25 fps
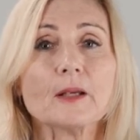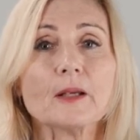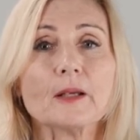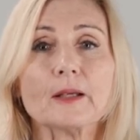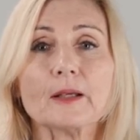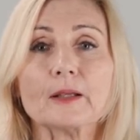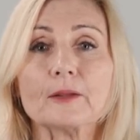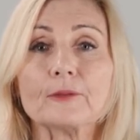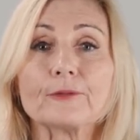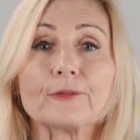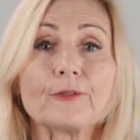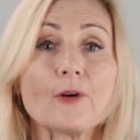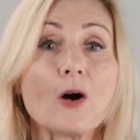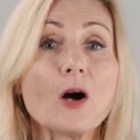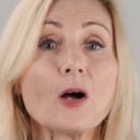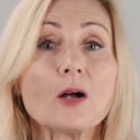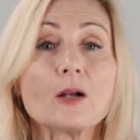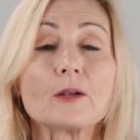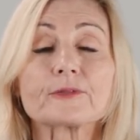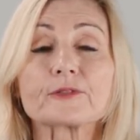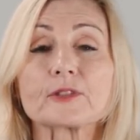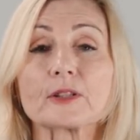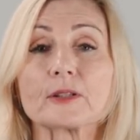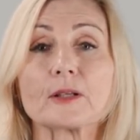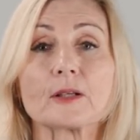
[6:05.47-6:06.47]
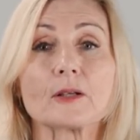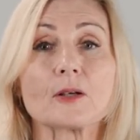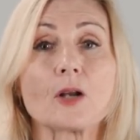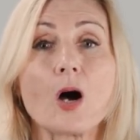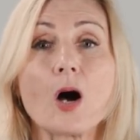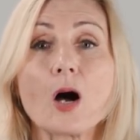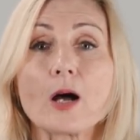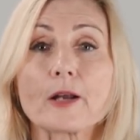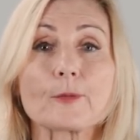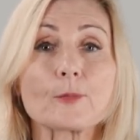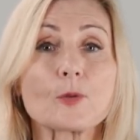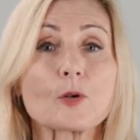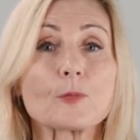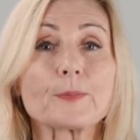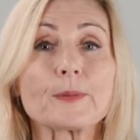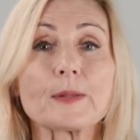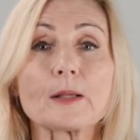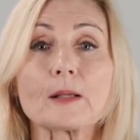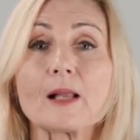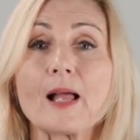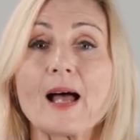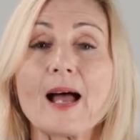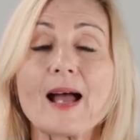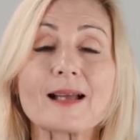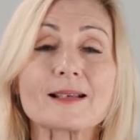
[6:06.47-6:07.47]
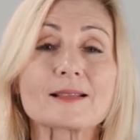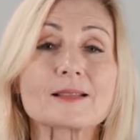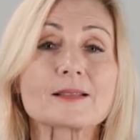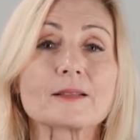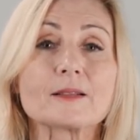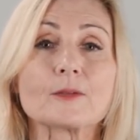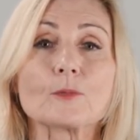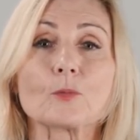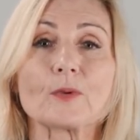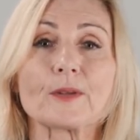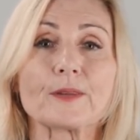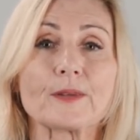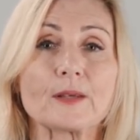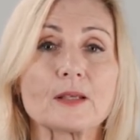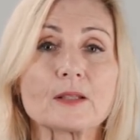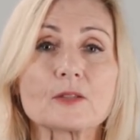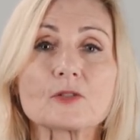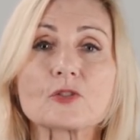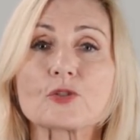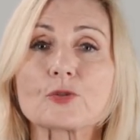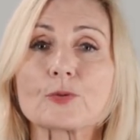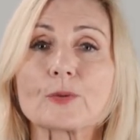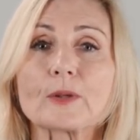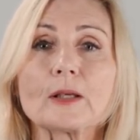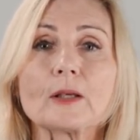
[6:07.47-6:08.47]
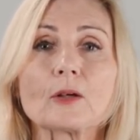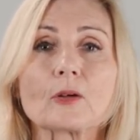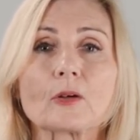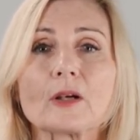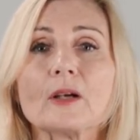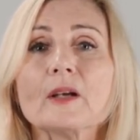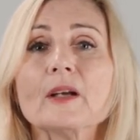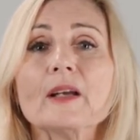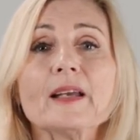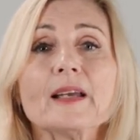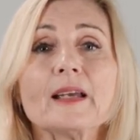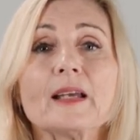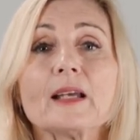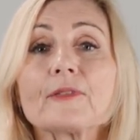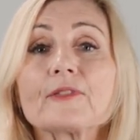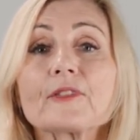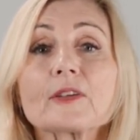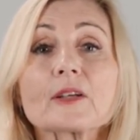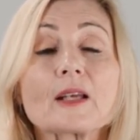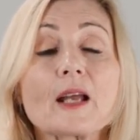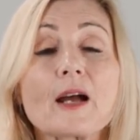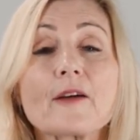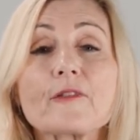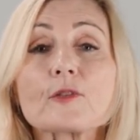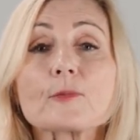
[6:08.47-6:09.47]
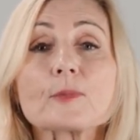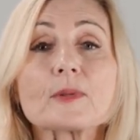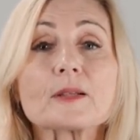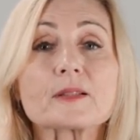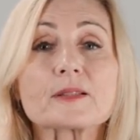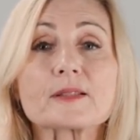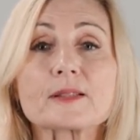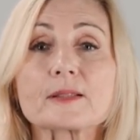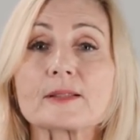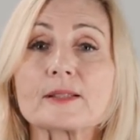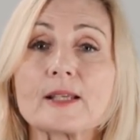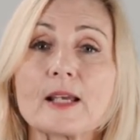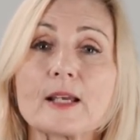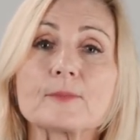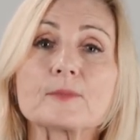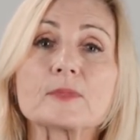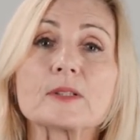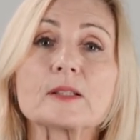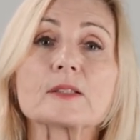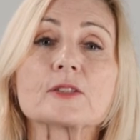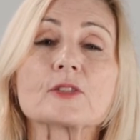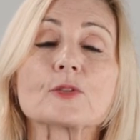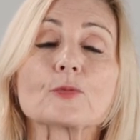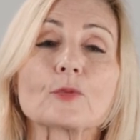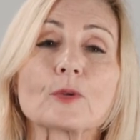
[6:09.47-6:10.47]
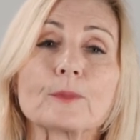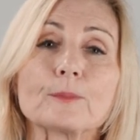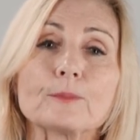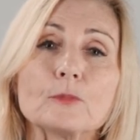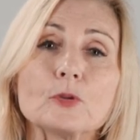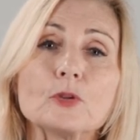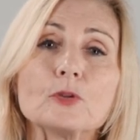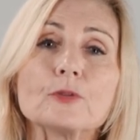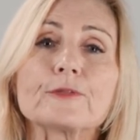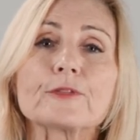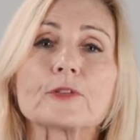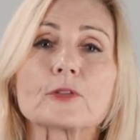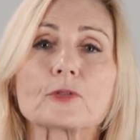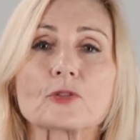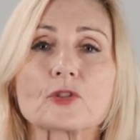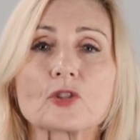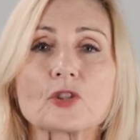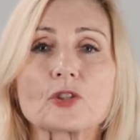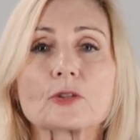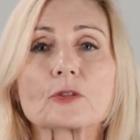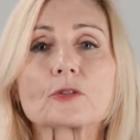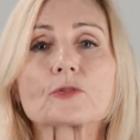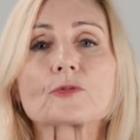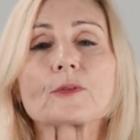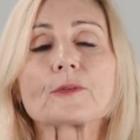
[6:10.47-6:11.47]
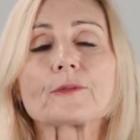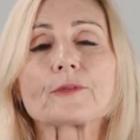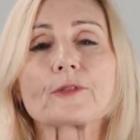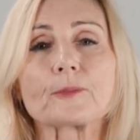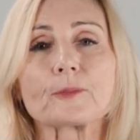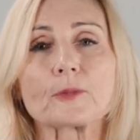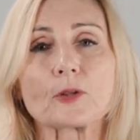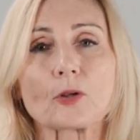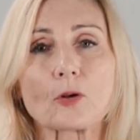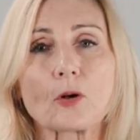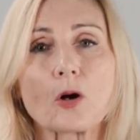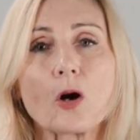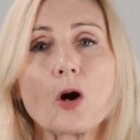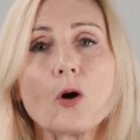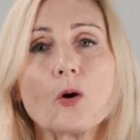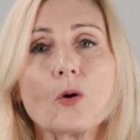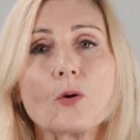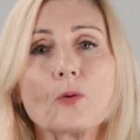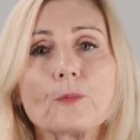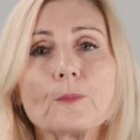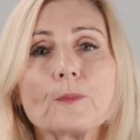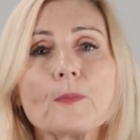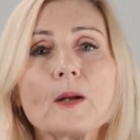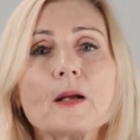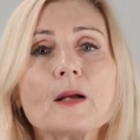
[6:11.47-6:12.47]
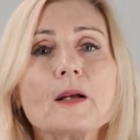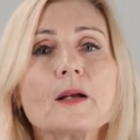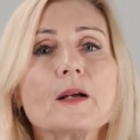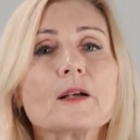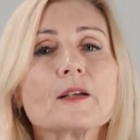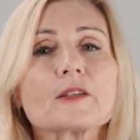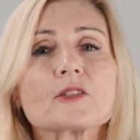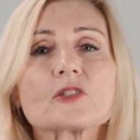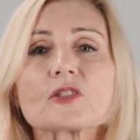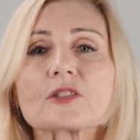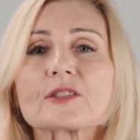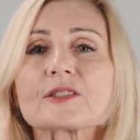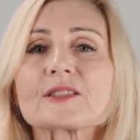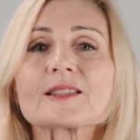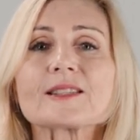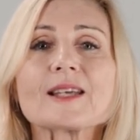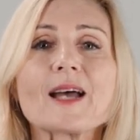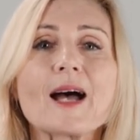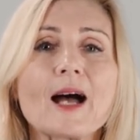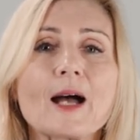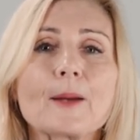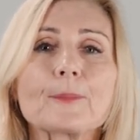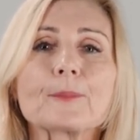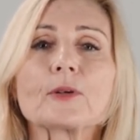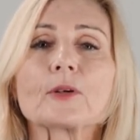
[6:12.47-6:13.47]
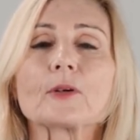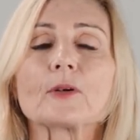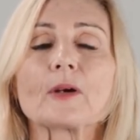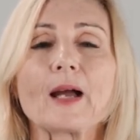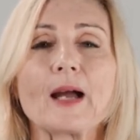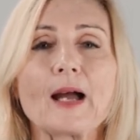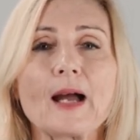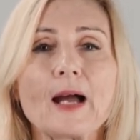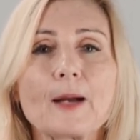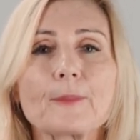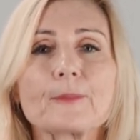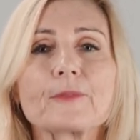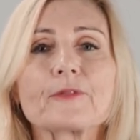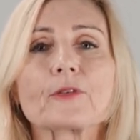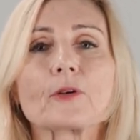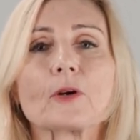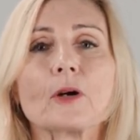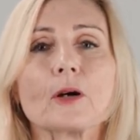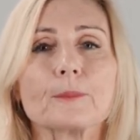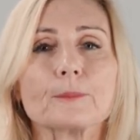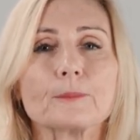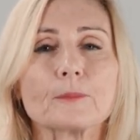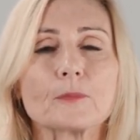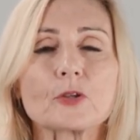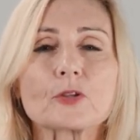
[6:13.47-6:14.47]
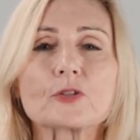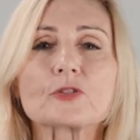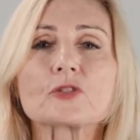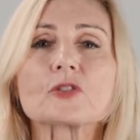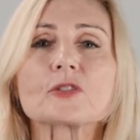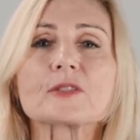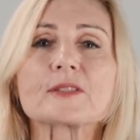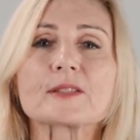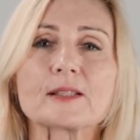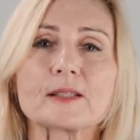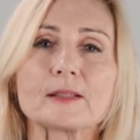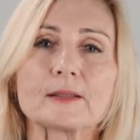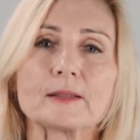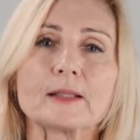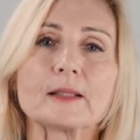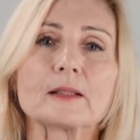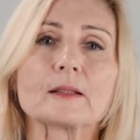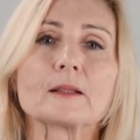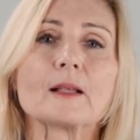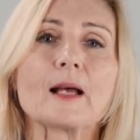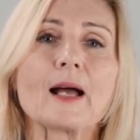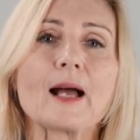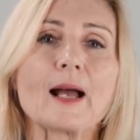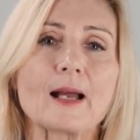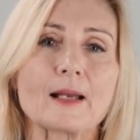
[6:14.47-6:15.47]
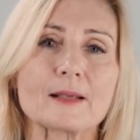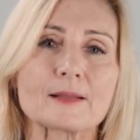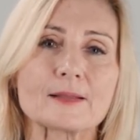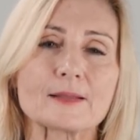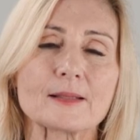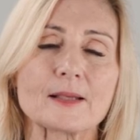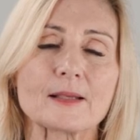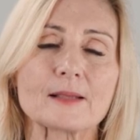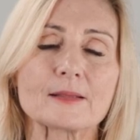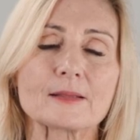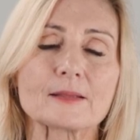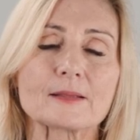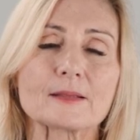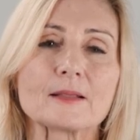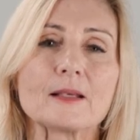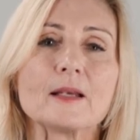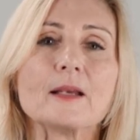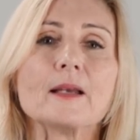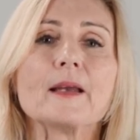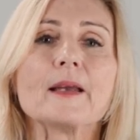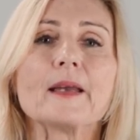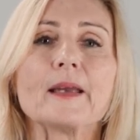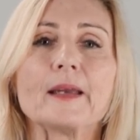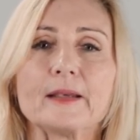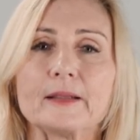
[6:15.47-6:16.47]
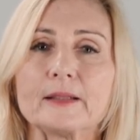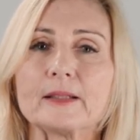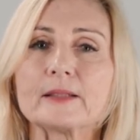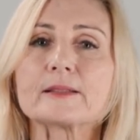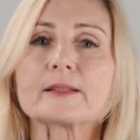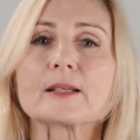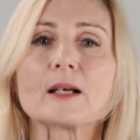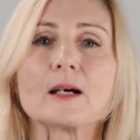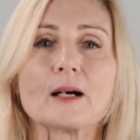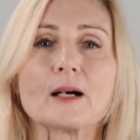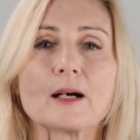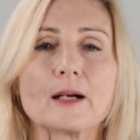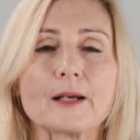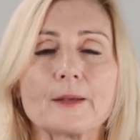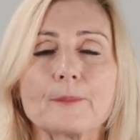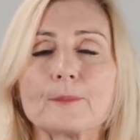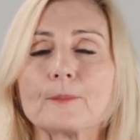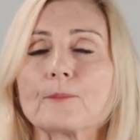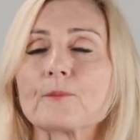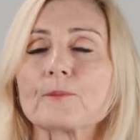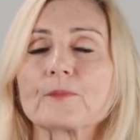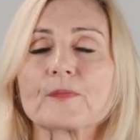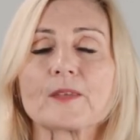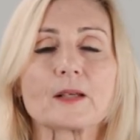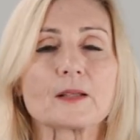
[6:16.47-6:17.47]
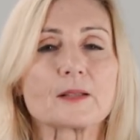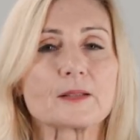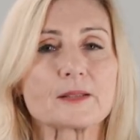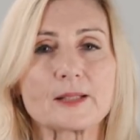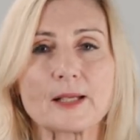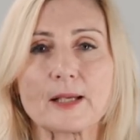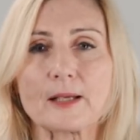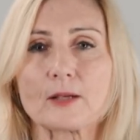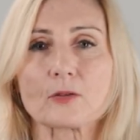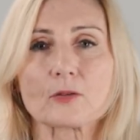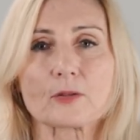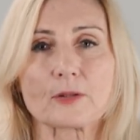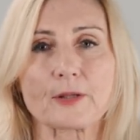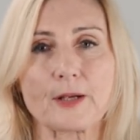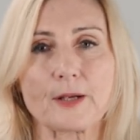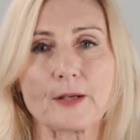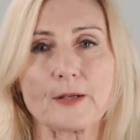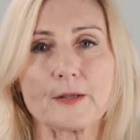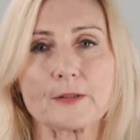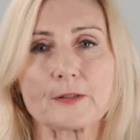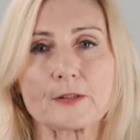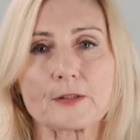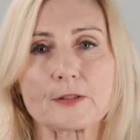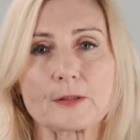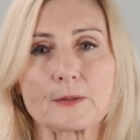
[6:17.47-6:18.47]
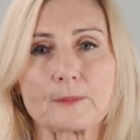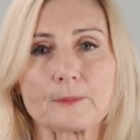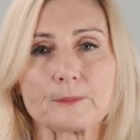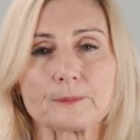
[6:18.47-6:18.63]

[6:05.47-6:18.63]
involved in an automobile accident with injury, or if the government is attempting to remove your children from your home, just tap your app for emergency legal access anytime, day or night.